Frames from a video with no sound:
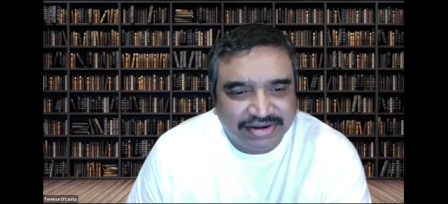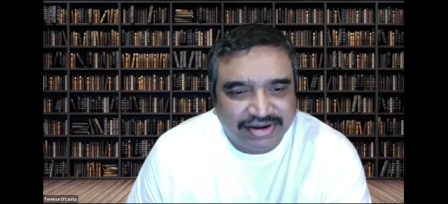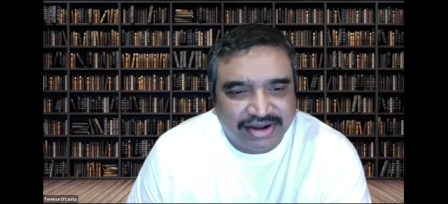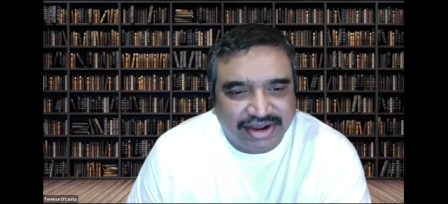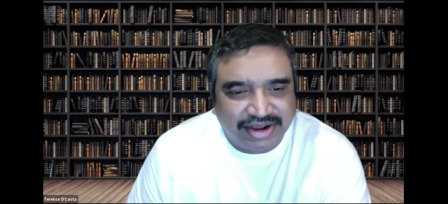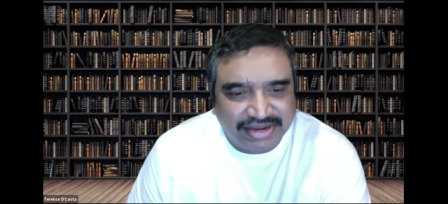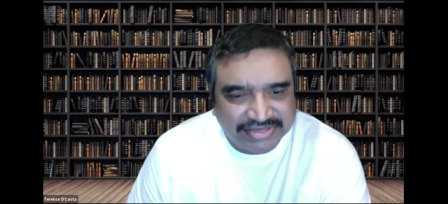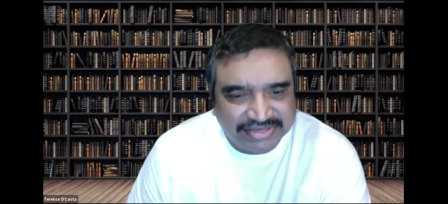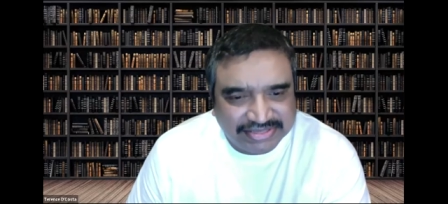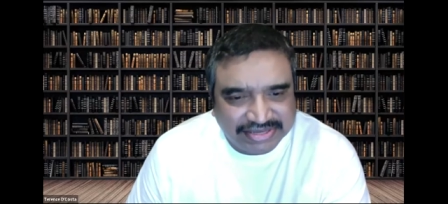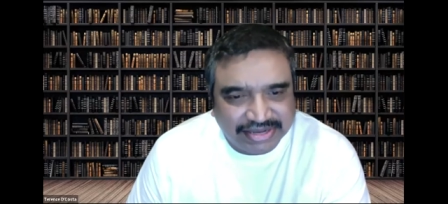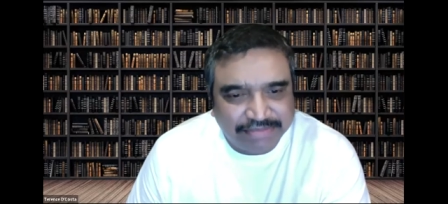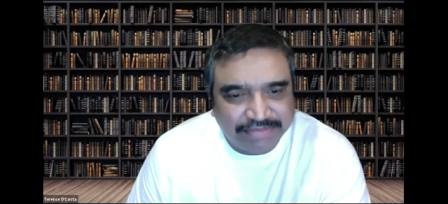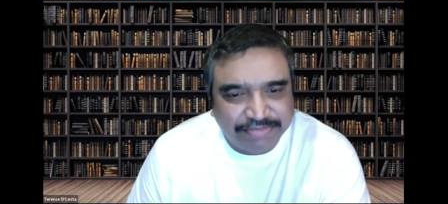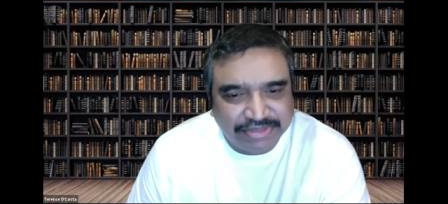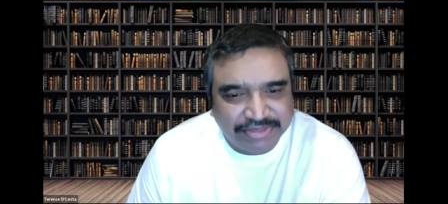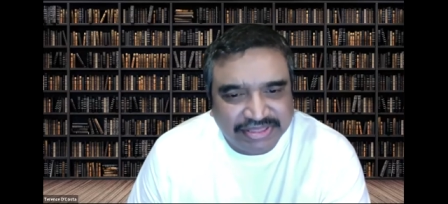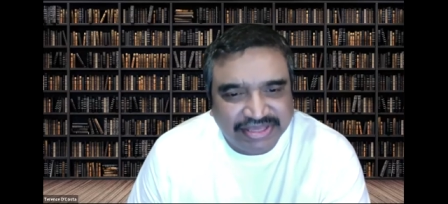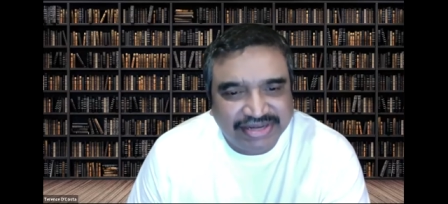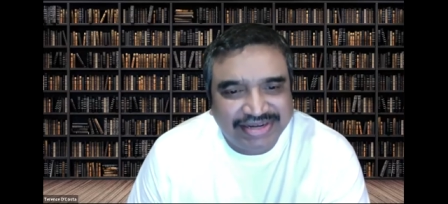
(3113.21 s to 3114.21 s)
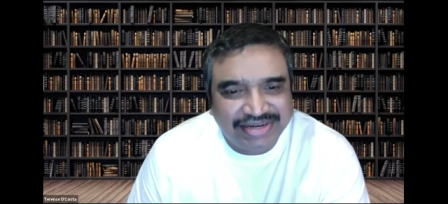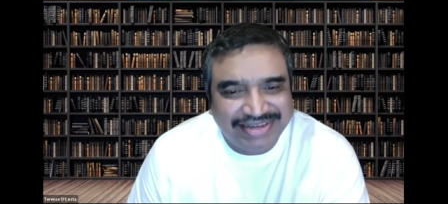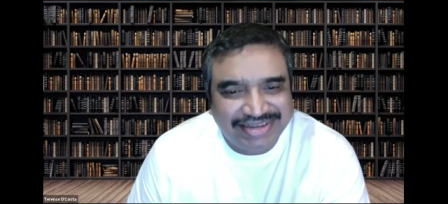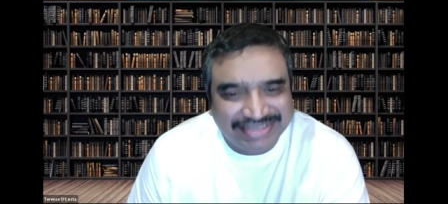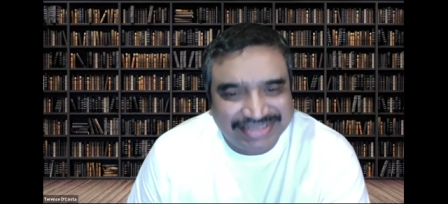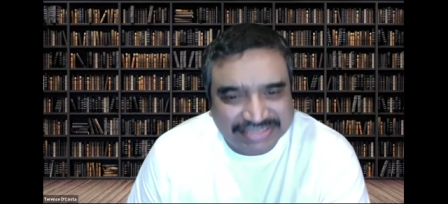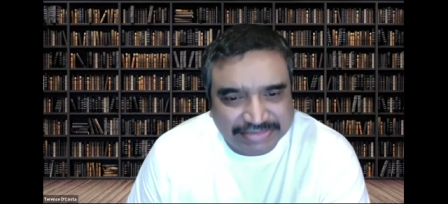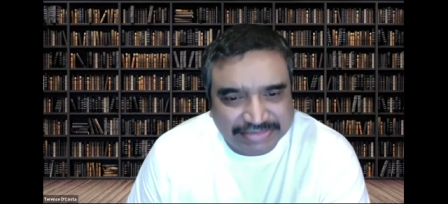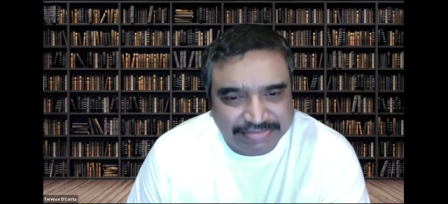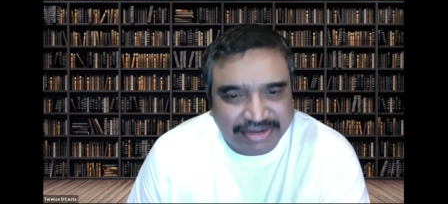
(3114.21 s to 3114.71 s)
I see empathy
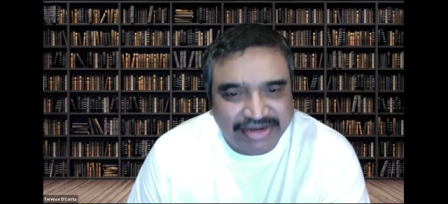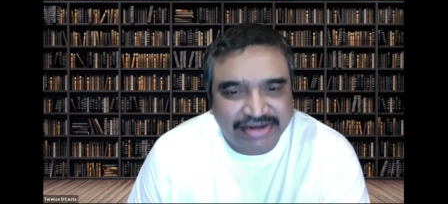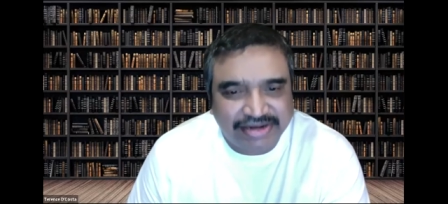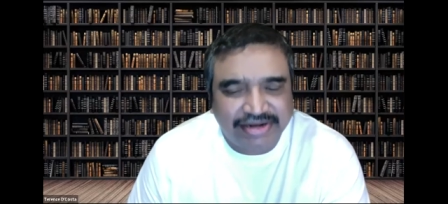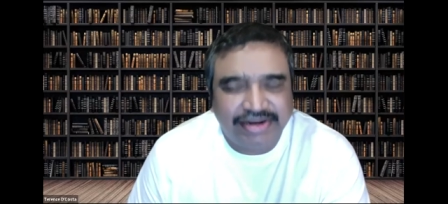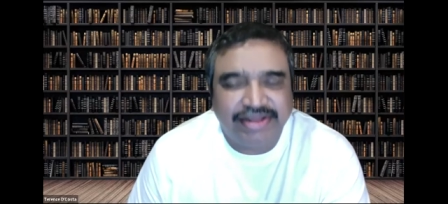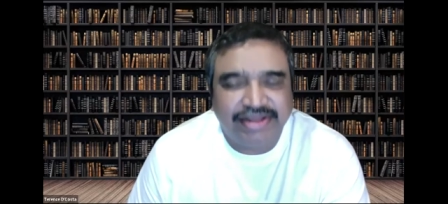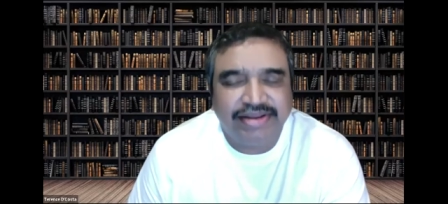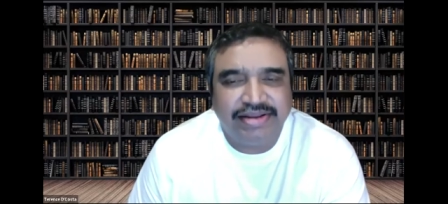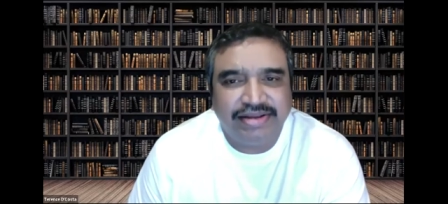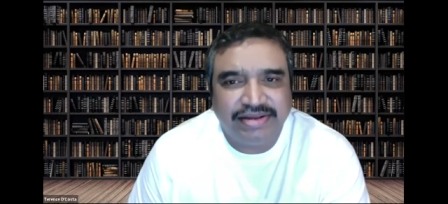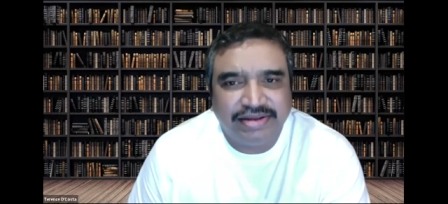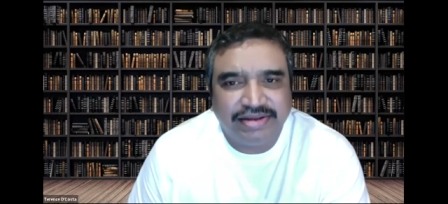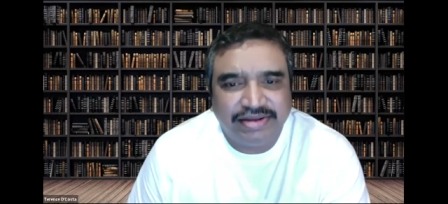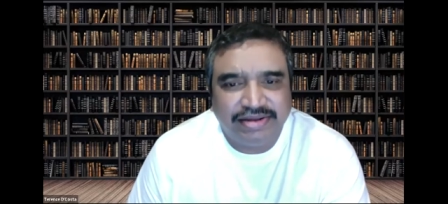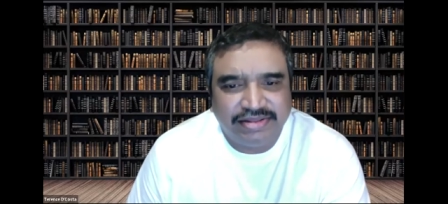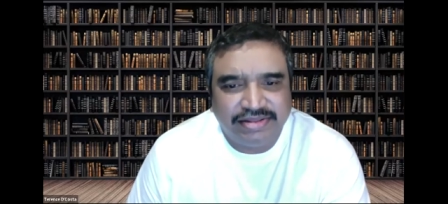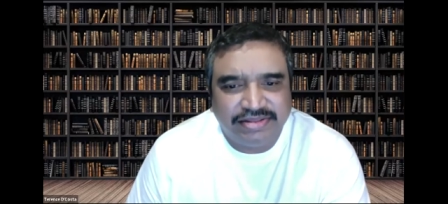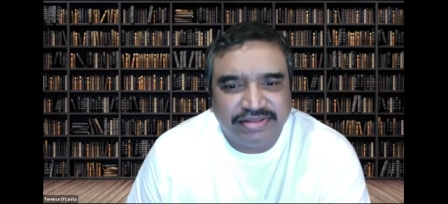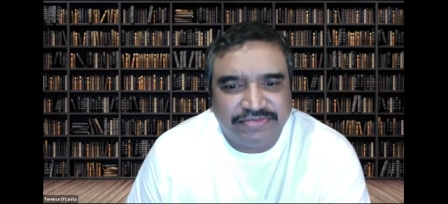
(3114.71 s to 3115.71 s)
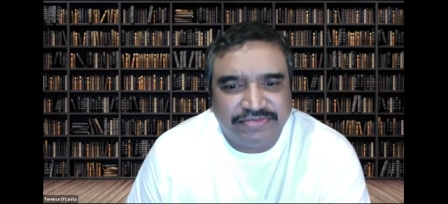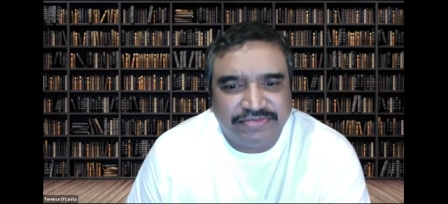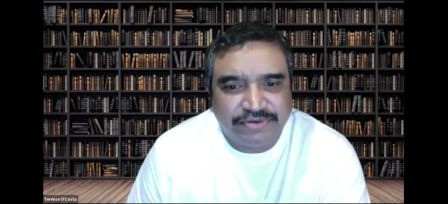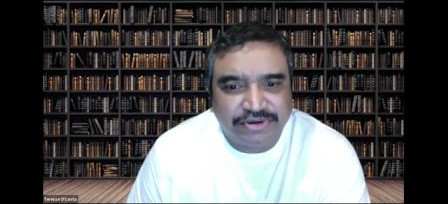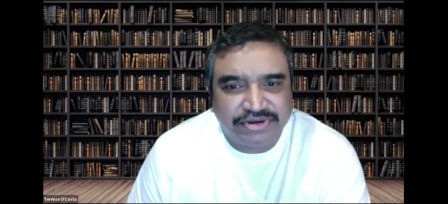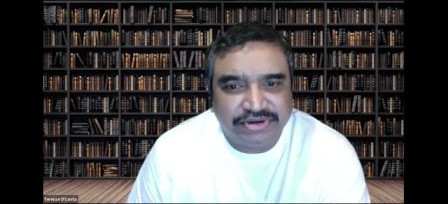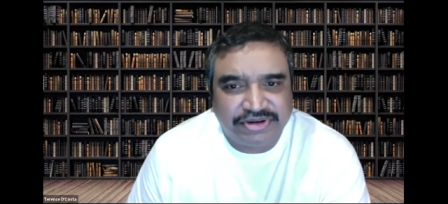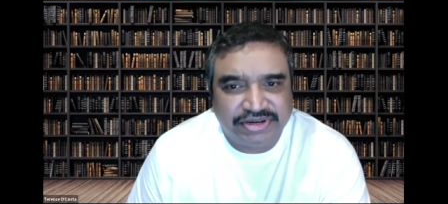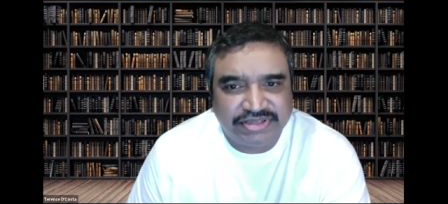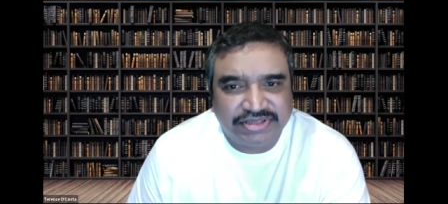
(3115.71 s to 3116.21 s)
dismantling the
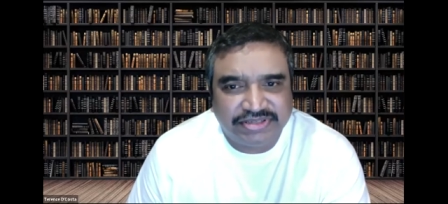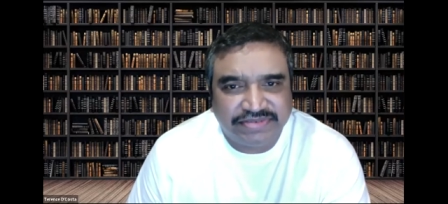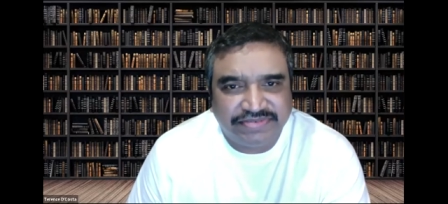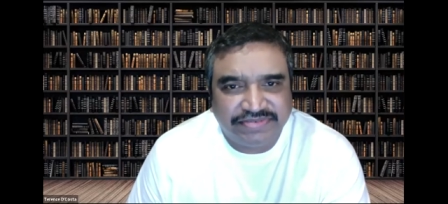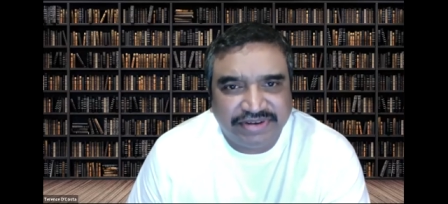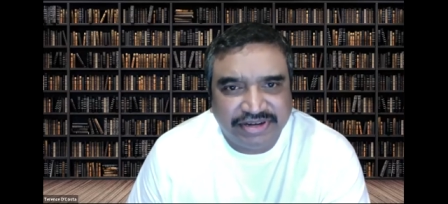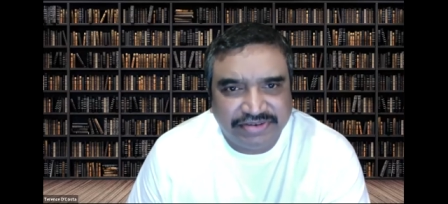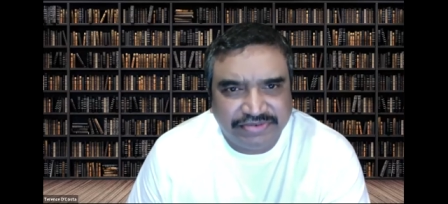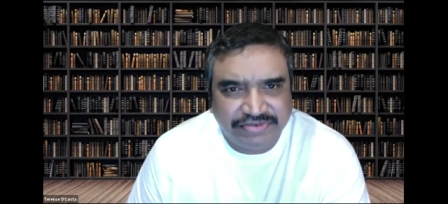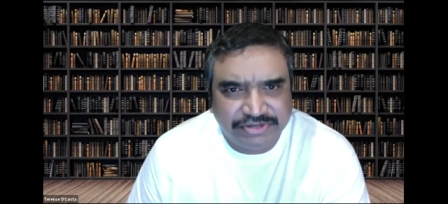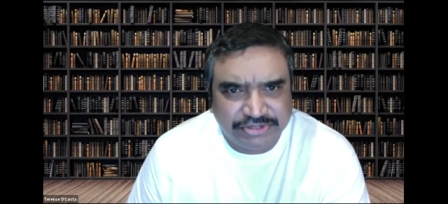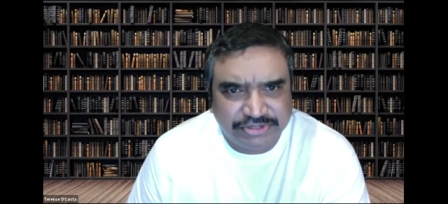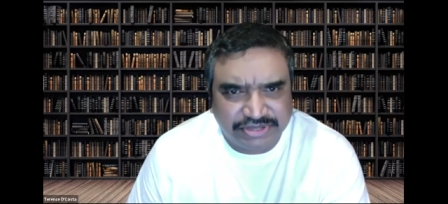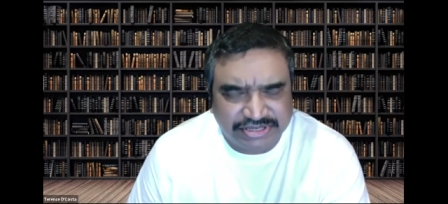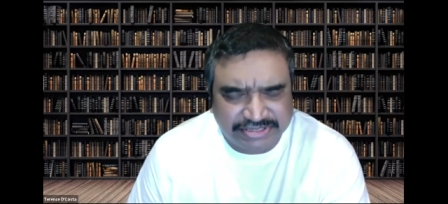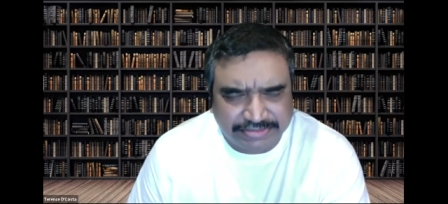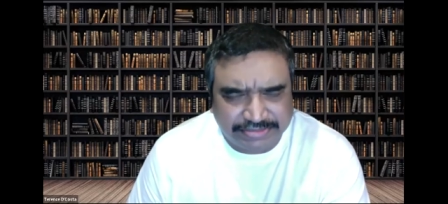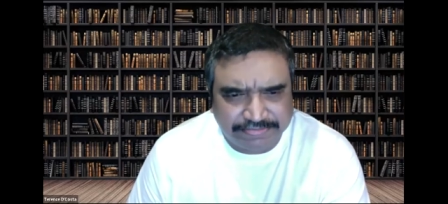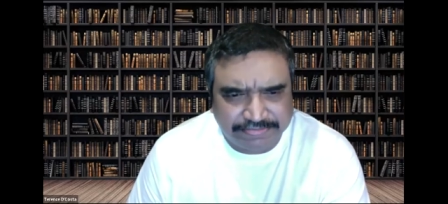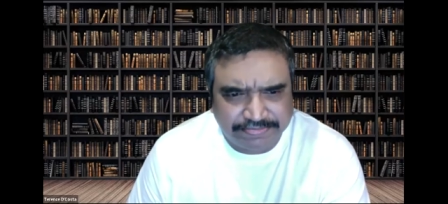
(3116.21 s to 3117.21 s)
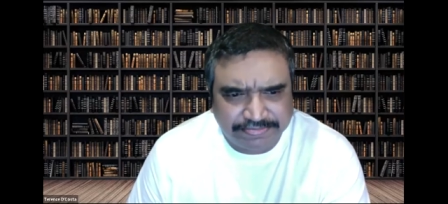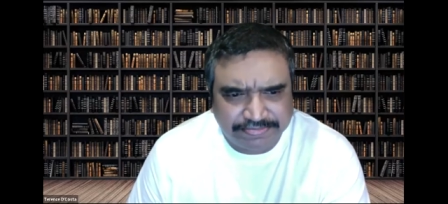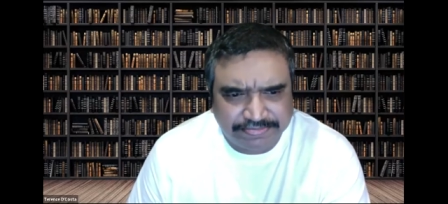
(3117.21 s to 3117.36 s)
fortress of individualism.